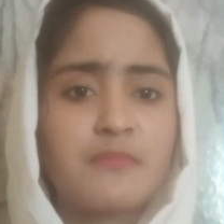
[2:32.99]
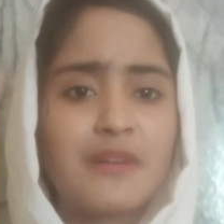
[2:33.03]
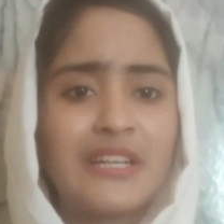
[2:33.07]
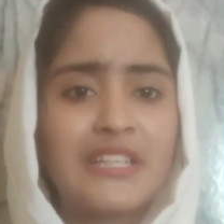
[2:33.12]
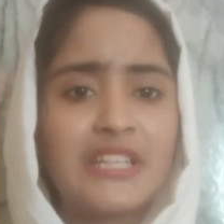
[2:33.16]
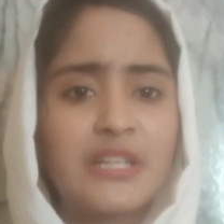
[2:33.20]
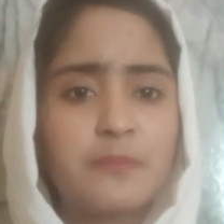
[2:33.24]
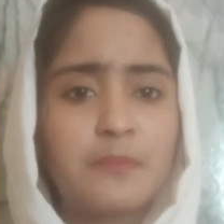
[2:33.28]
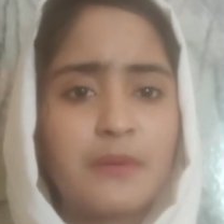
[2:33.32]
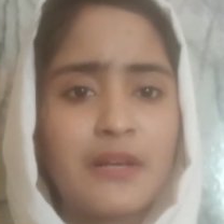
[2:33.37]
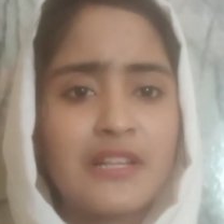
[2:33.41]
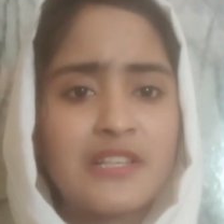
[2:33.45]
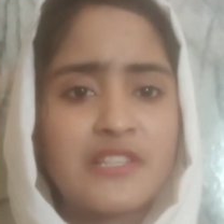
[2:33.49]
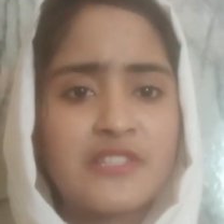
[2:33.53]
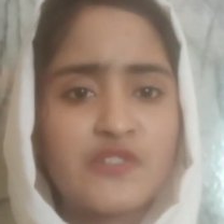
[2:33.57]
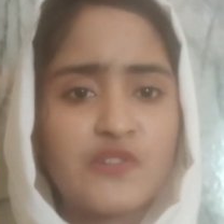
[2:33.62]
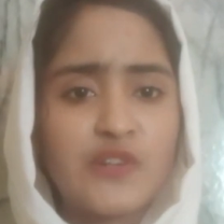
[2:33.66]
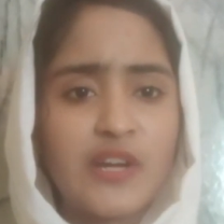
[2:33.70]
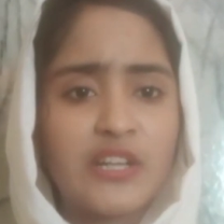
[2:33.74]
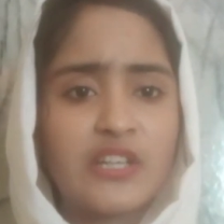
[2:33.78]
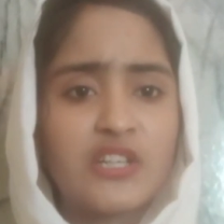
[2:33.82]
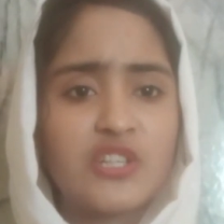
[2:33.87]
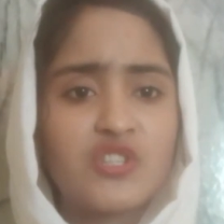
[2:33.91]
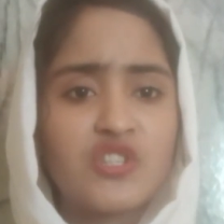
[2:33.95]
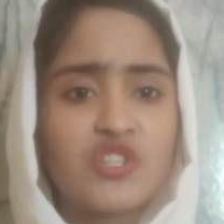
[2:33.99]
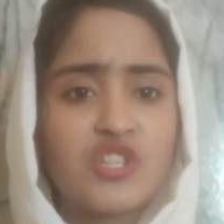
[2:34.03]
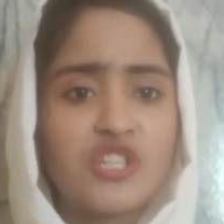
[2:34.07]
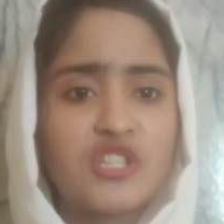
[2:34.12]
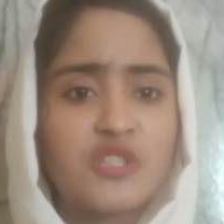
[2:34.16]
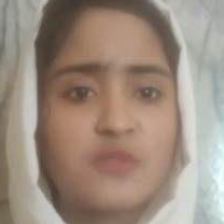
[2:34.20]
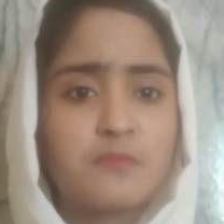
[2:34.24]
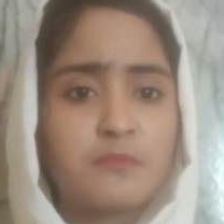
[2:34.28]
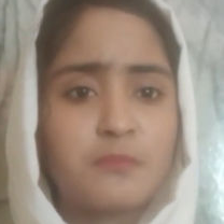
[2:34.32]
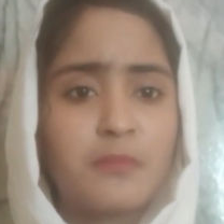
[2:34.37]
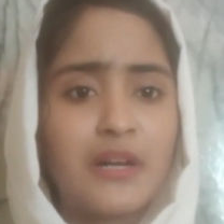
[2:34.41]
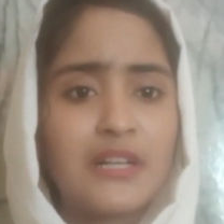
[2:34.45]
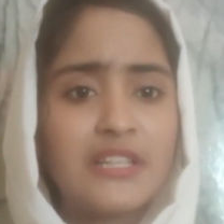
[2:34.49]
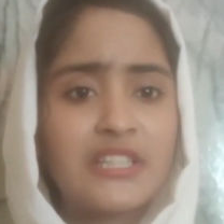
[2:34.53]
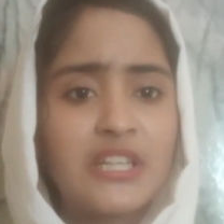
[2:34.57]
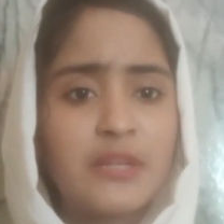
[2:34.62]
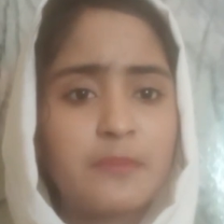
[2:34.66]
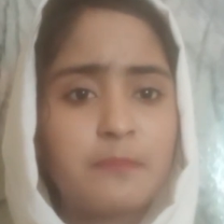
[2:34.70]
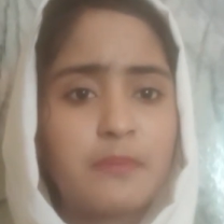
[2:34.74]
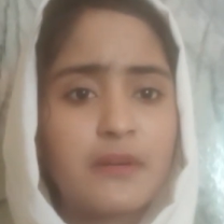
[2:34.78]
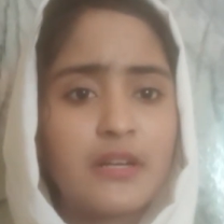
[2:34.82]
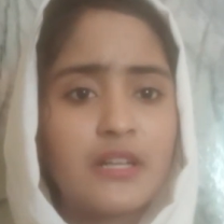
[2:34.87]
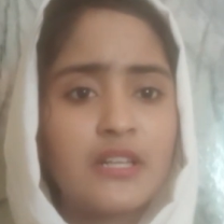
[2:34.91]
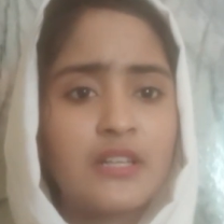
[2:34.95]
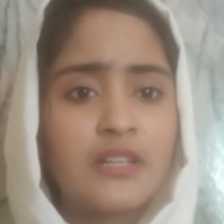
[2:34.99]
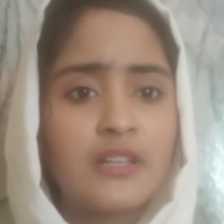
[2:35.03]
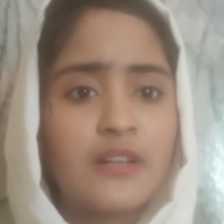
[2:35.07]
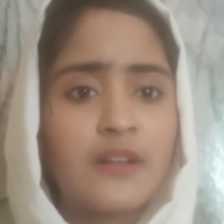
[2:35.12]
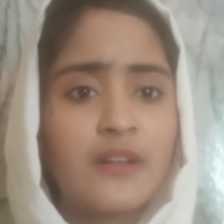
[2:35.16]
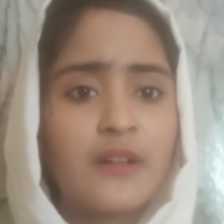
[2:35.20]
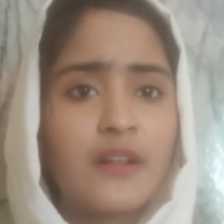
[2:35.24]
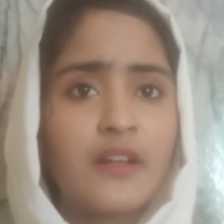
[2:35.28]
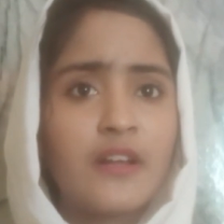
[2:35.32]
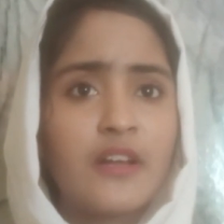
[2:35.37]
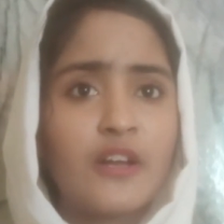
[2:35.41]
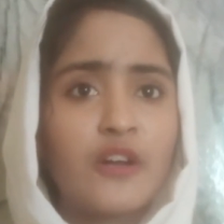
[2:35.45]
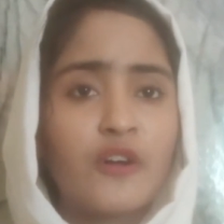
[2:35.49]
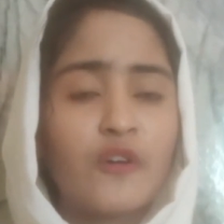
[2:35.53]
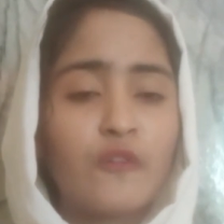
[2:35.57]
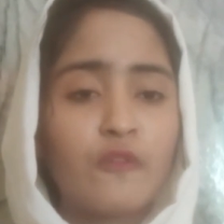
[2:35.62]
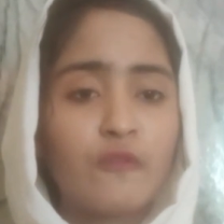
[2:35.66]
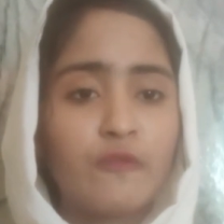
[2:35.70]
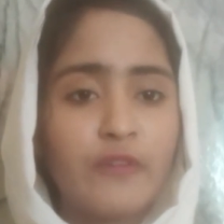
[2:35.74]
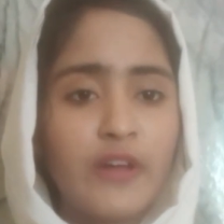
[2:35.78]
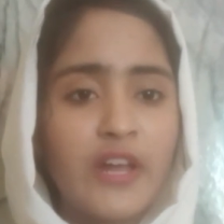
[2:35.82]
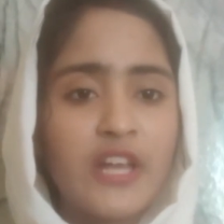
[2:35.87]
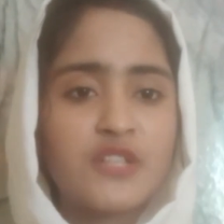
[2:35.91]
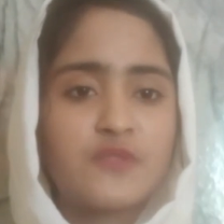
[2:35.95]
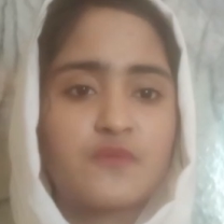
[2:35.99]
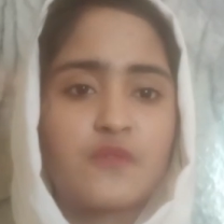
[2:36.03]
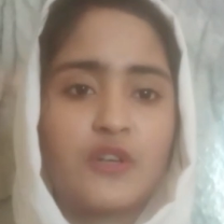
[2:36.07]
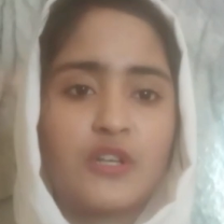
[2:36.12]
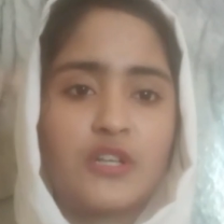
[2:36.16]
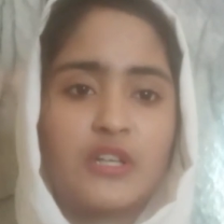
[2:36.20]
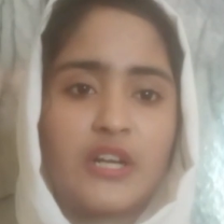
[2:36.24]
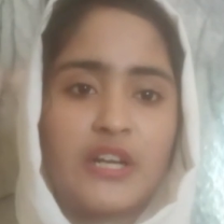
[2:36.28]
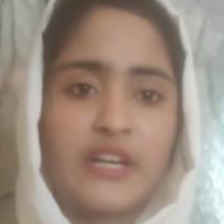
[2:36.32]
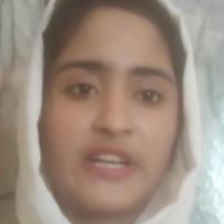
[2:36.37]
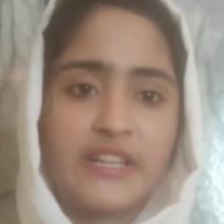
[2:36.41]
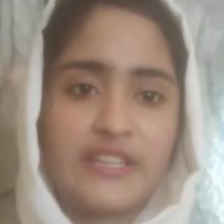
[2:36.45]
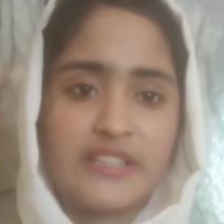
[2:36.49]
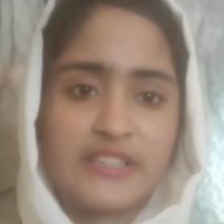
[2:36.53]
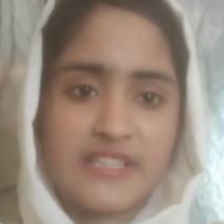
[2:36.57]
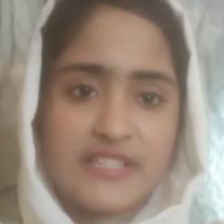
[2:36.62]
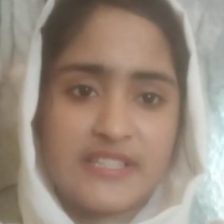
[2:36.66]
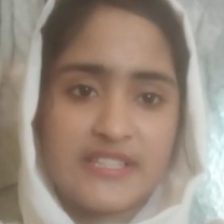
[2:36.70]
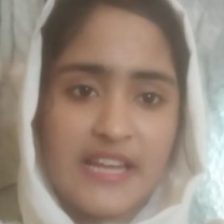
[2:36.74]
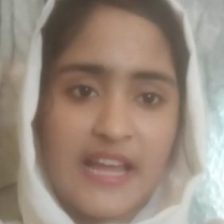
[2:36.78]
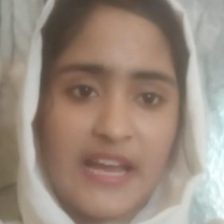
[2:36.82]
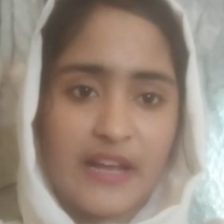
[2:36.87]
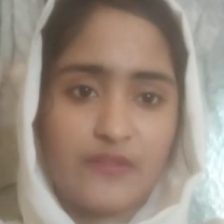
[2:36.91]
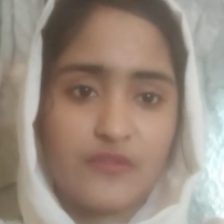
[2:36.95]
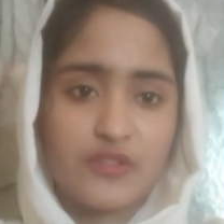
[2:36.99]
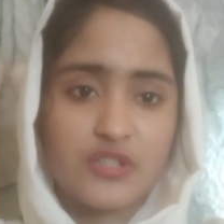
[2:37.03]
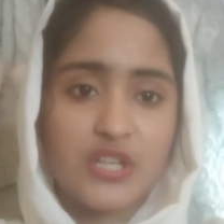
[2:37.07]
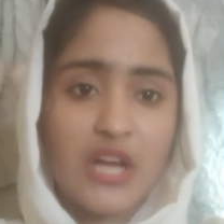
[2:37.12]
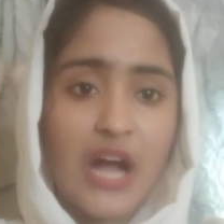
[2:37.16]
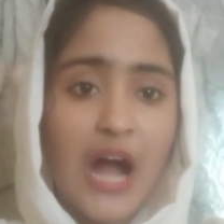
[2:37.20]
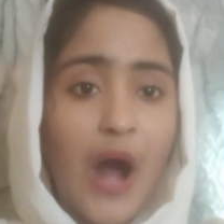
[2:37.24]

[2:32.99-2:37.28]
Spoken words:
multiple strategies, multiple ways for learning this language.